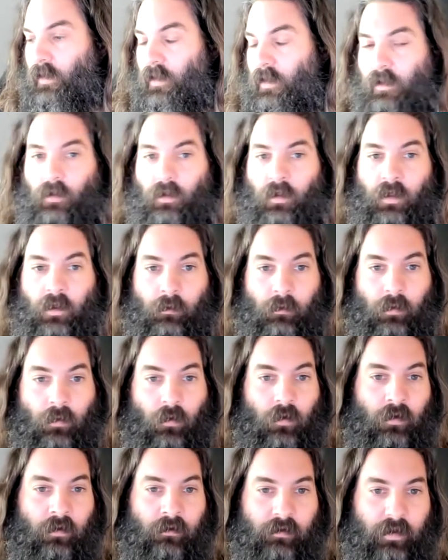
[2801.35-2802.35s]
certainly
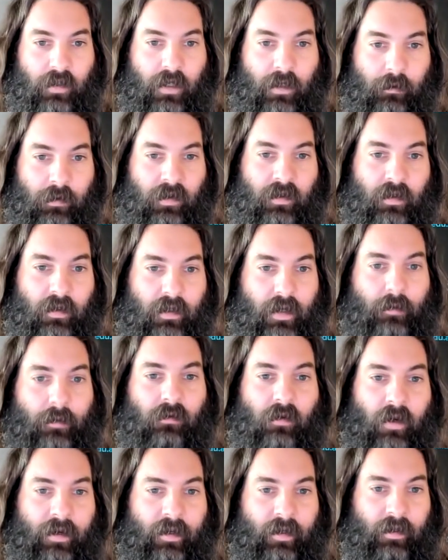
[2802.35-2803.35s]
important for keeping the lab
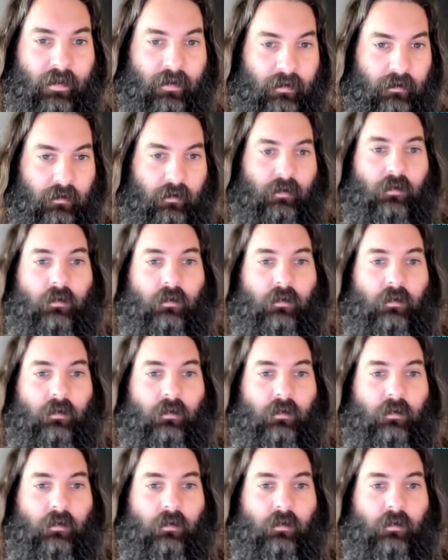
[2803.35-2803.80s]
running.